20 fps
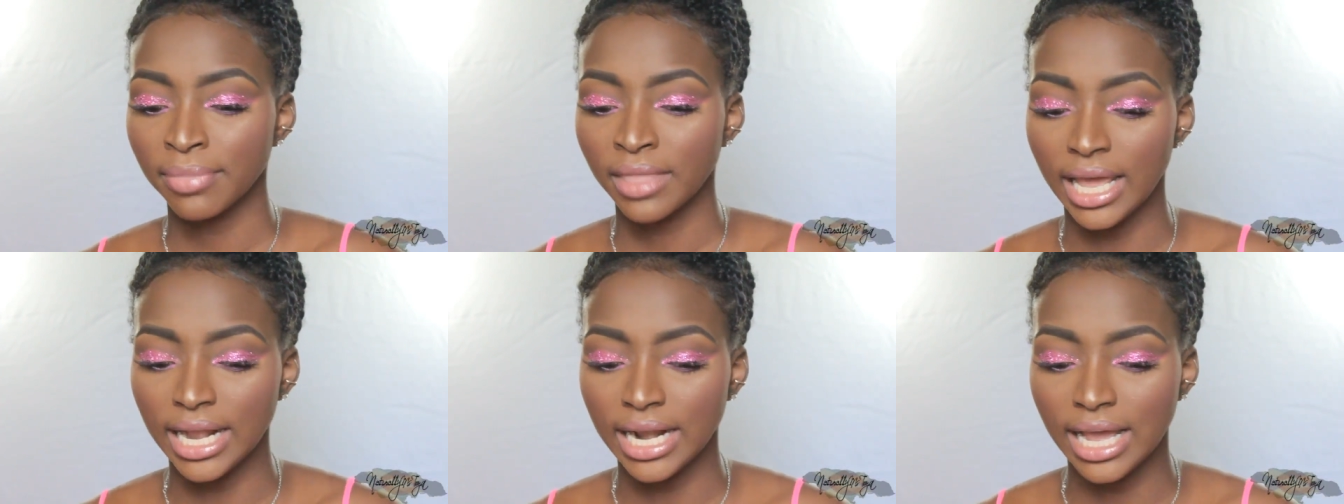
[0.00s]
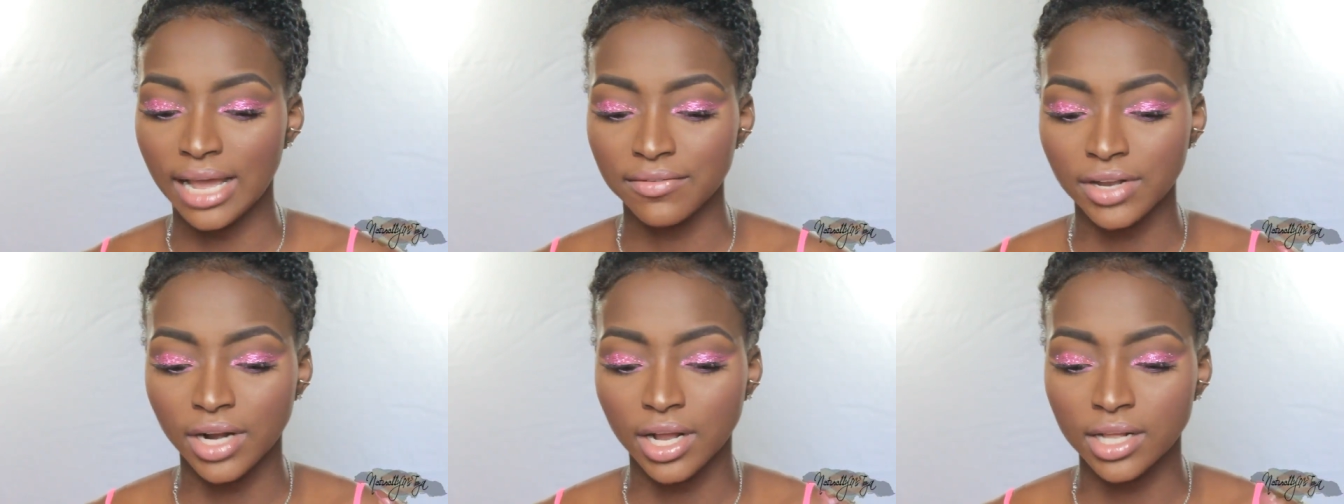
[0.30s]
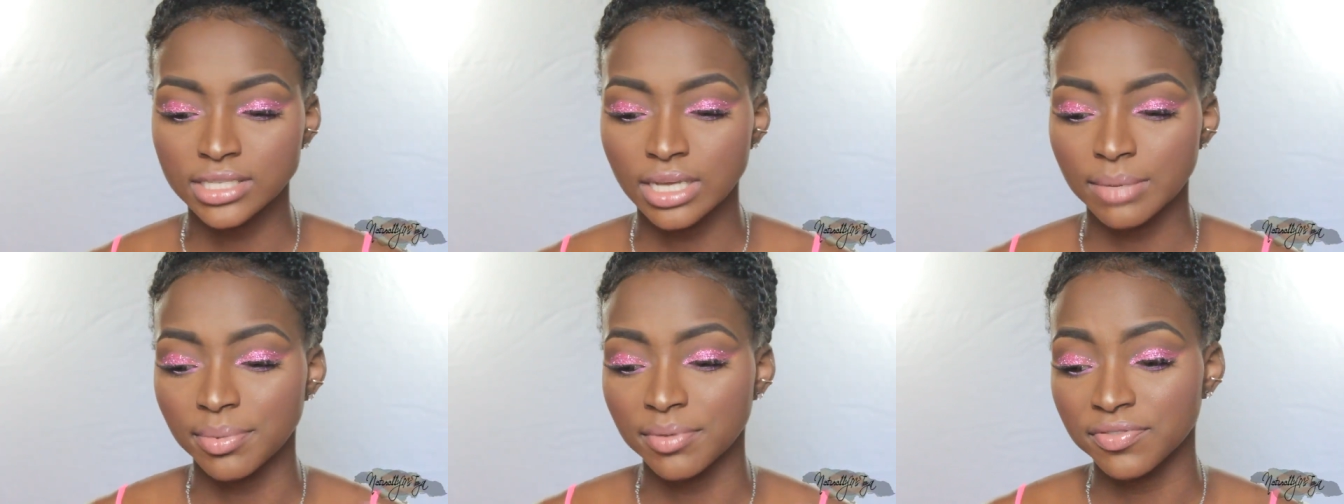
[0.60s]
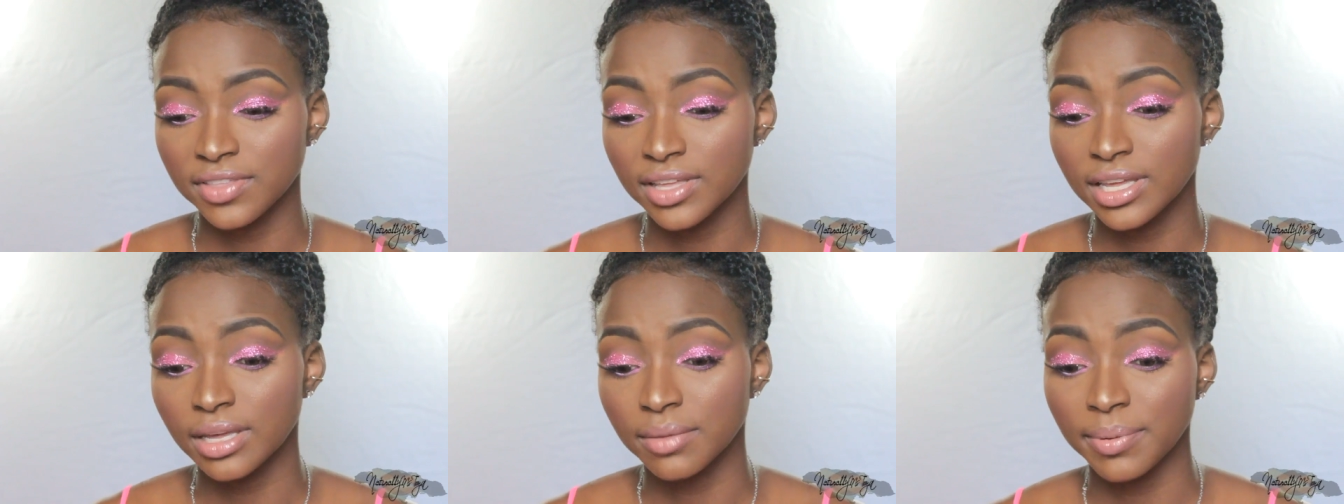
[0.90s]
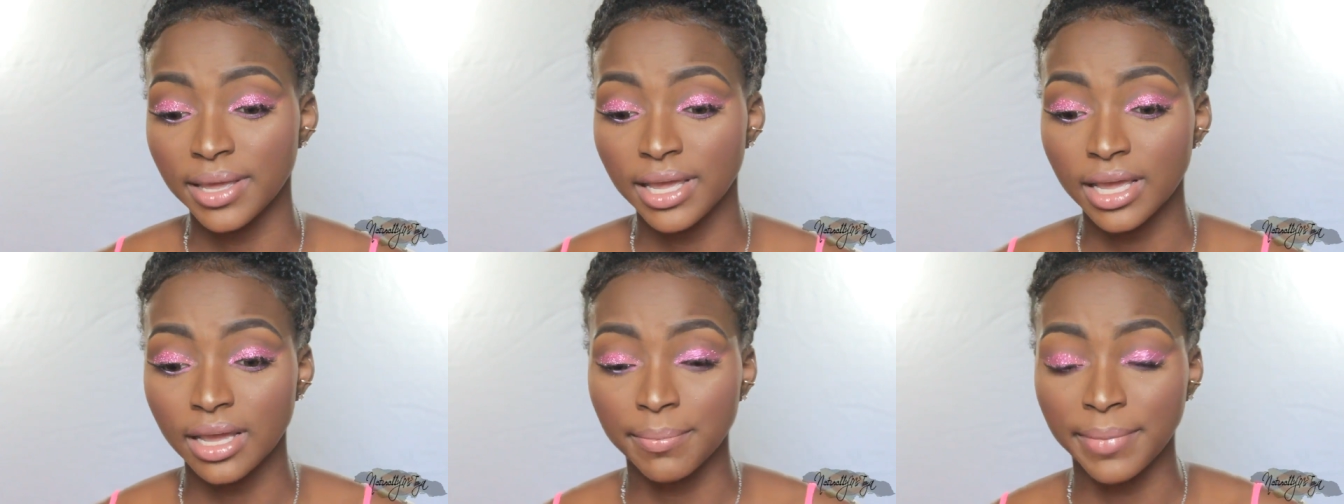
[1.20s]
And I have it on top of Think
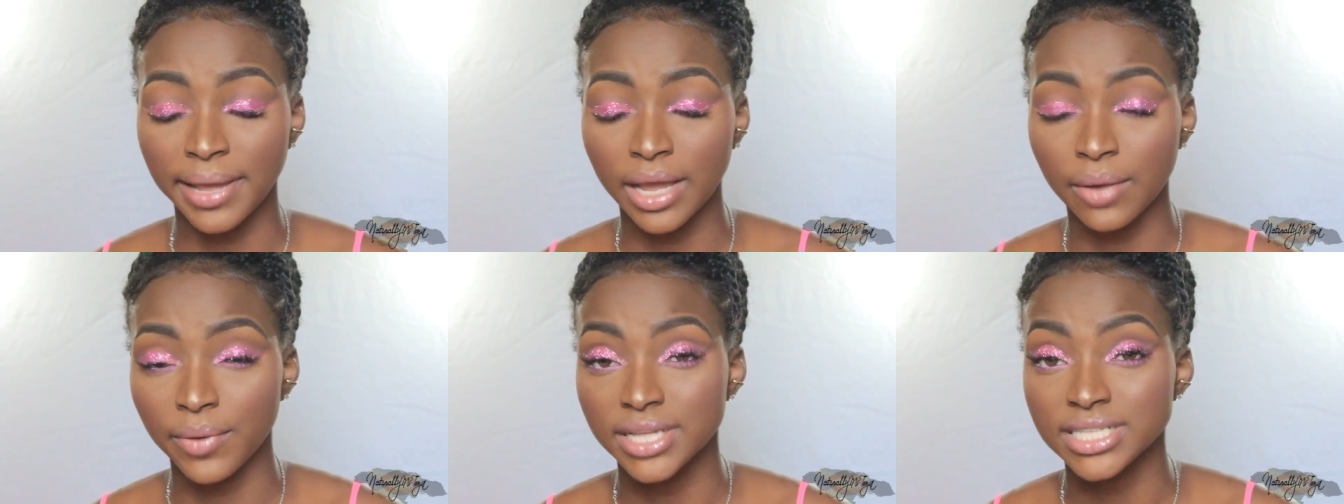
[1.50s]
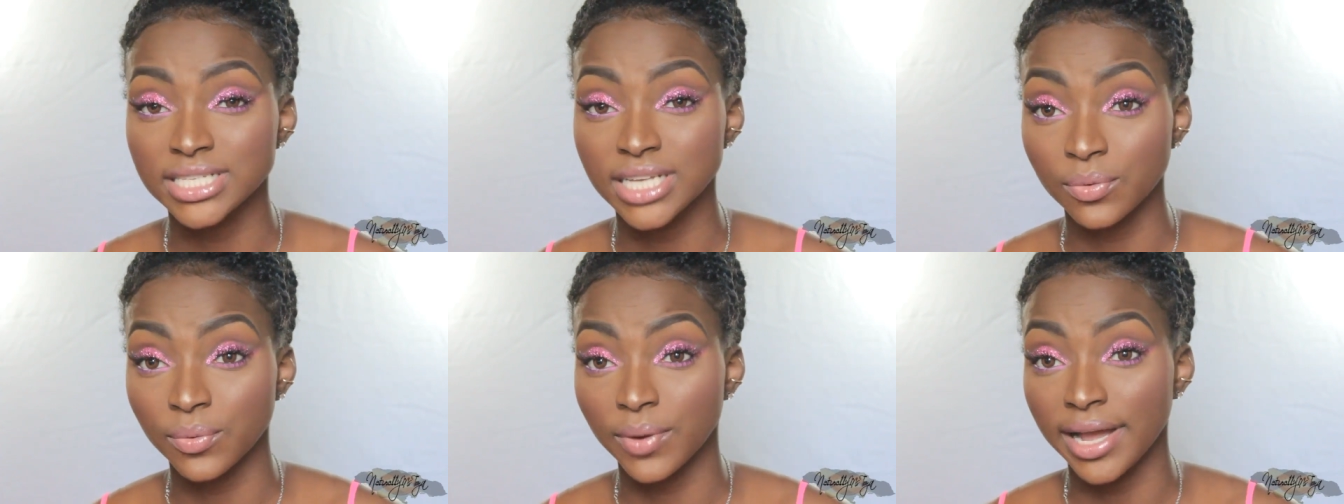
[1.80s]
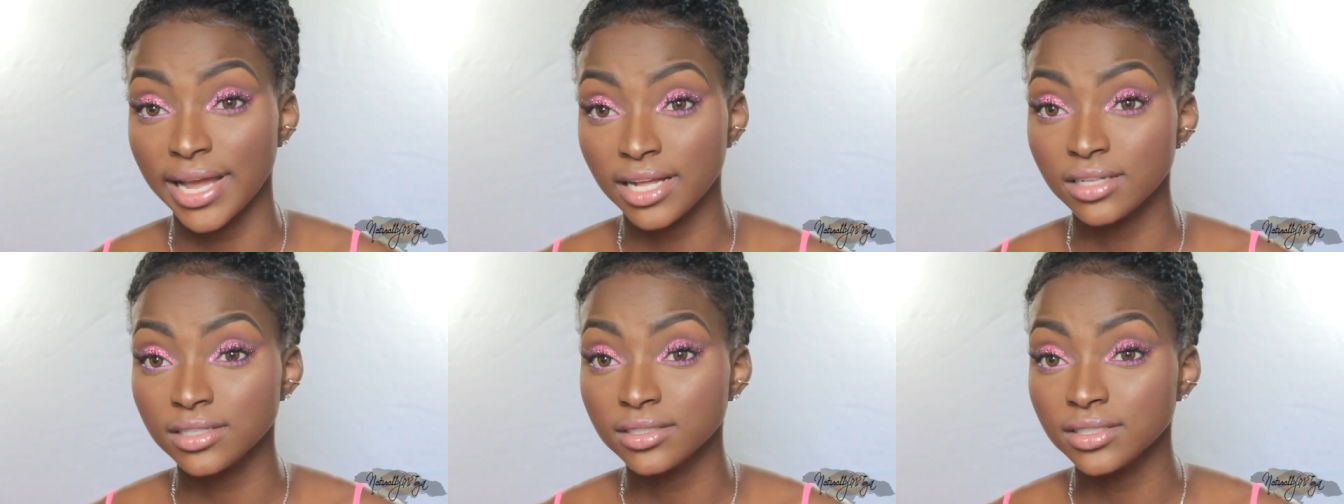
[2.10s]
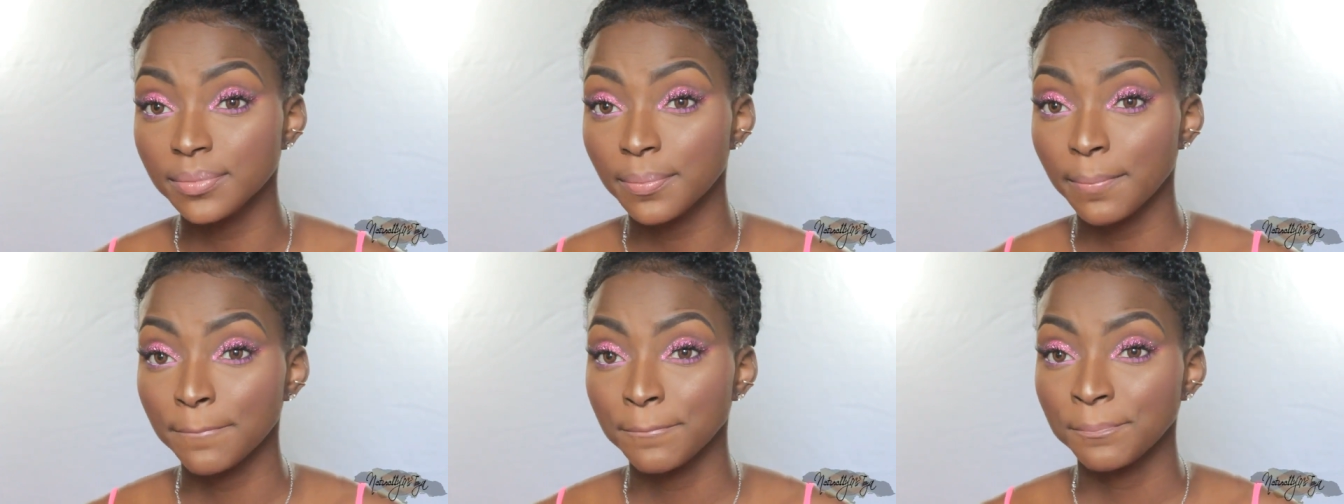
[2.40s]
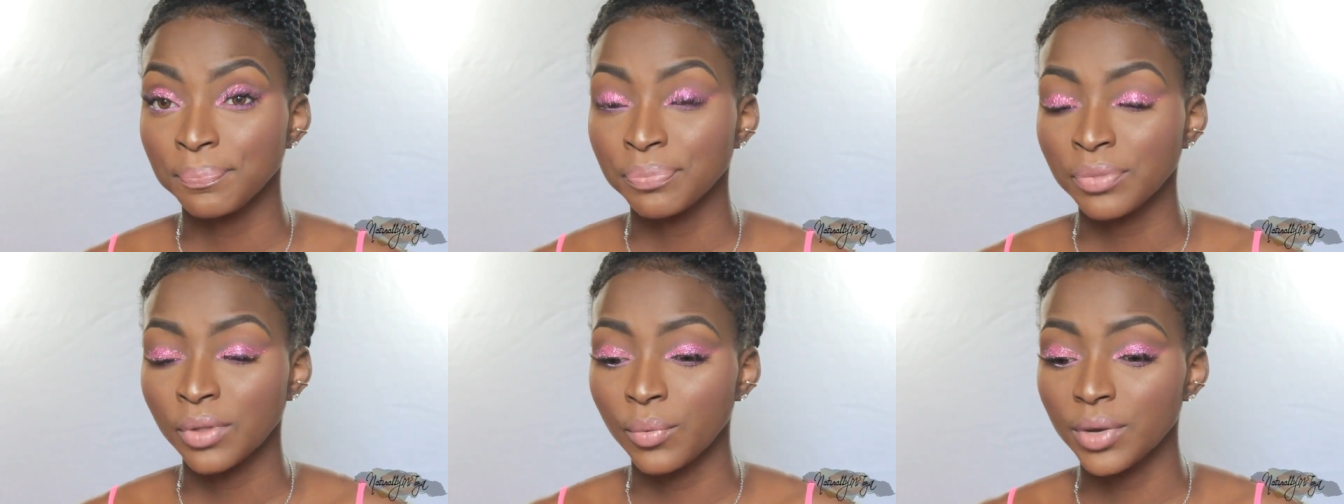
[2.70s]
Pink by Wet n Wild,
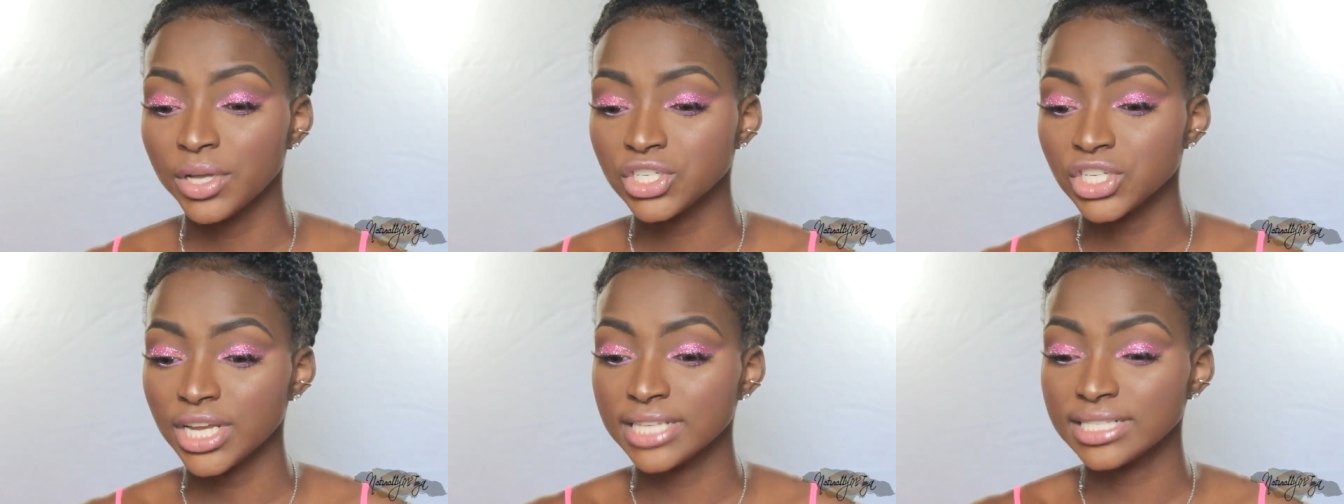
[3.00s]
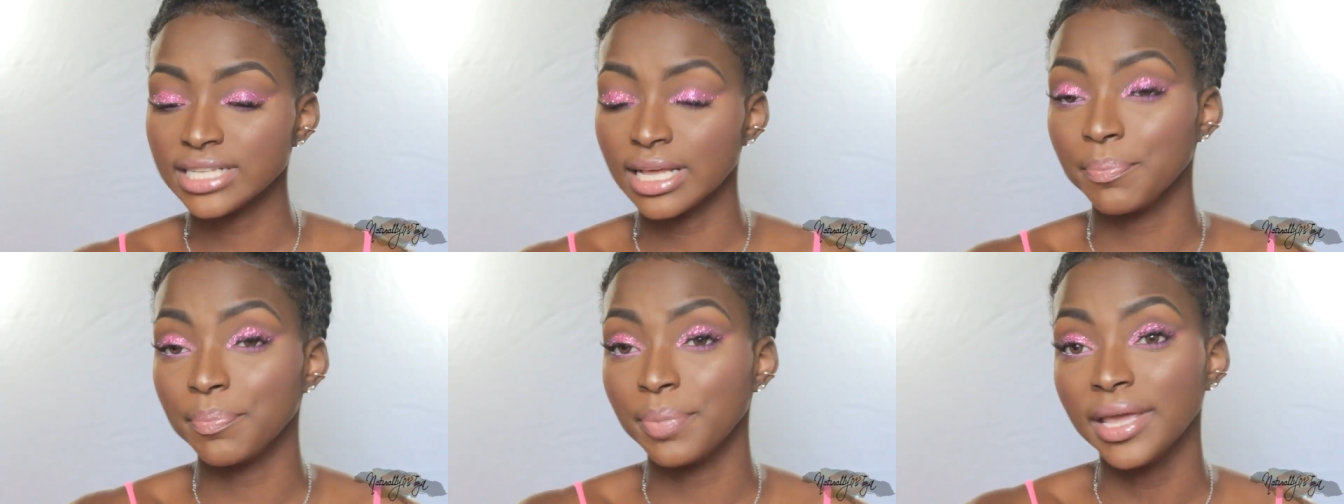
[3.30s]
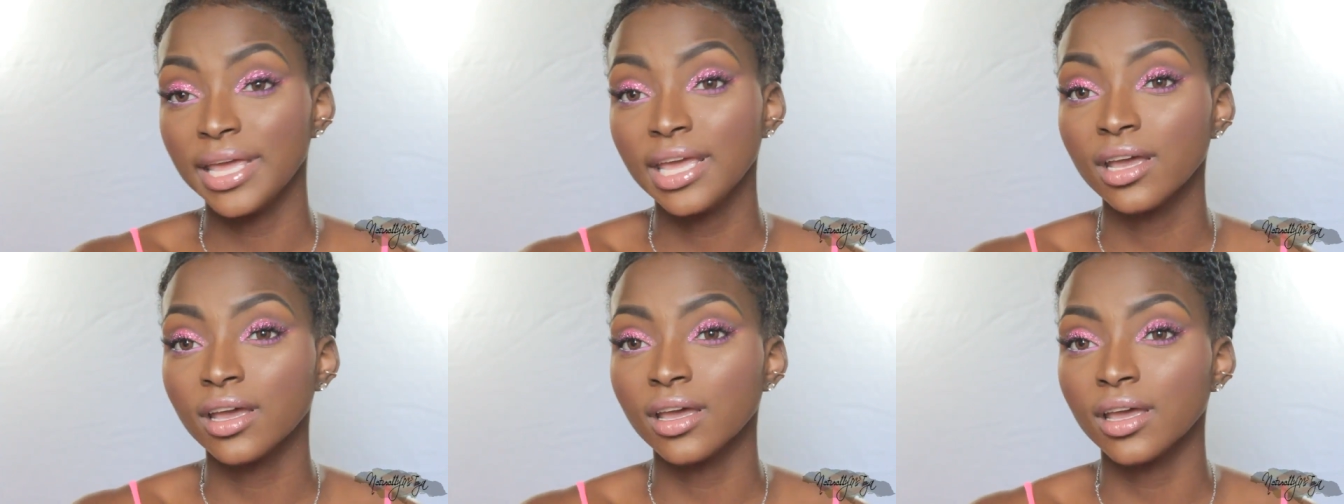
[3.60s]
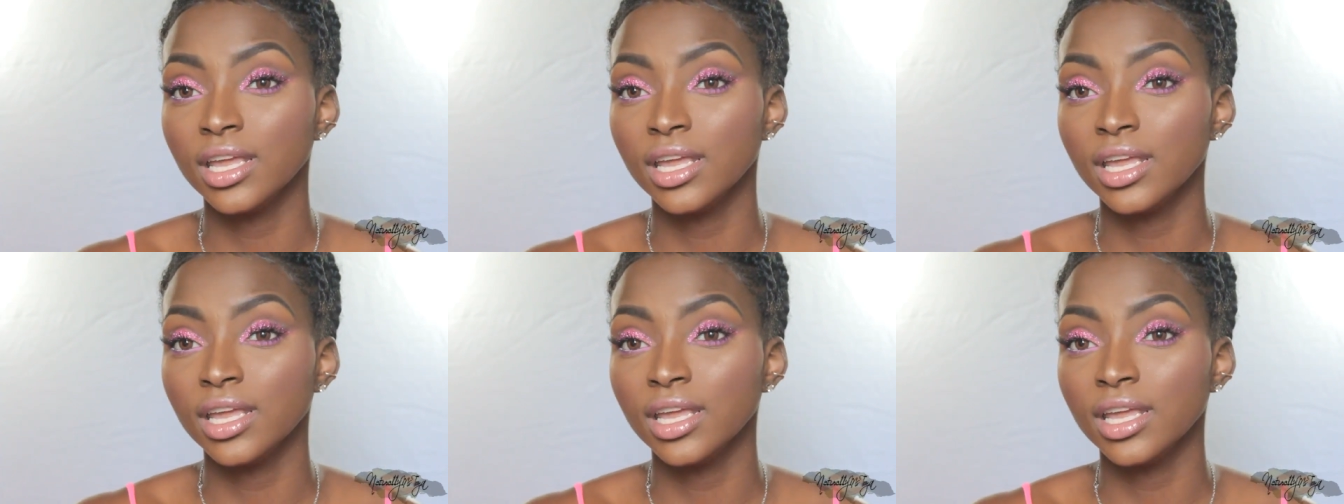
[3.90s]
which is a pink.